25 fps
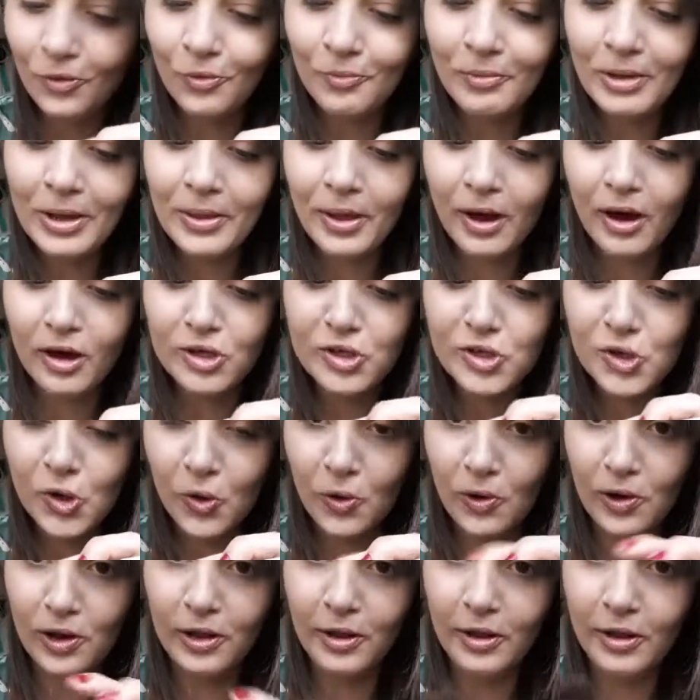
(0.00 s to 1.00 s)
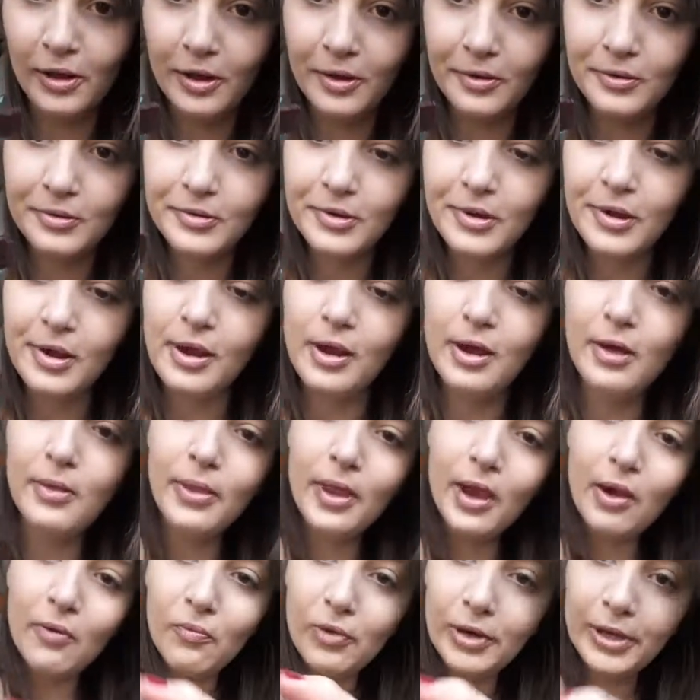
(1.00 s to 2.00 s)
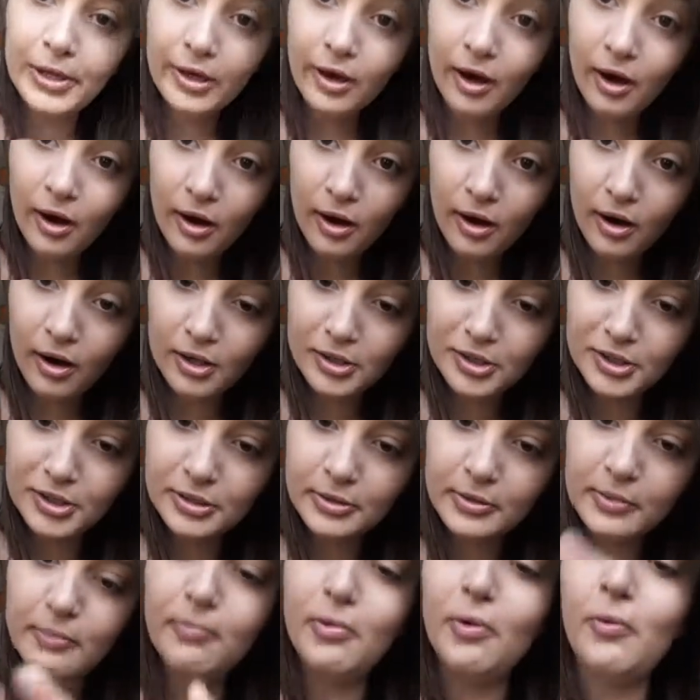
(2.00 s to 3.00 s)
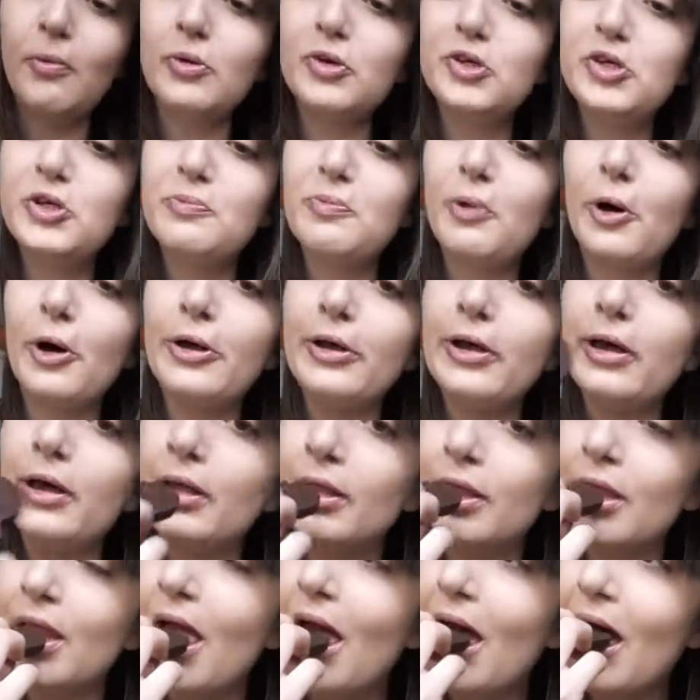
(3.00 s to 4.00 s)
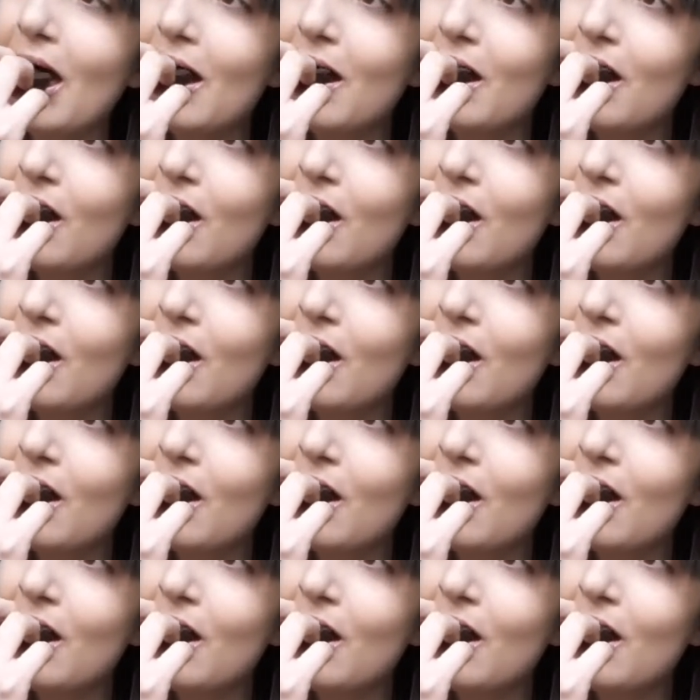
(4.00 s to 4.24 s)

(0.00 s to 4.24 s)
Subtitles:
all made out of chocolate. They're really hard, but once you bite in,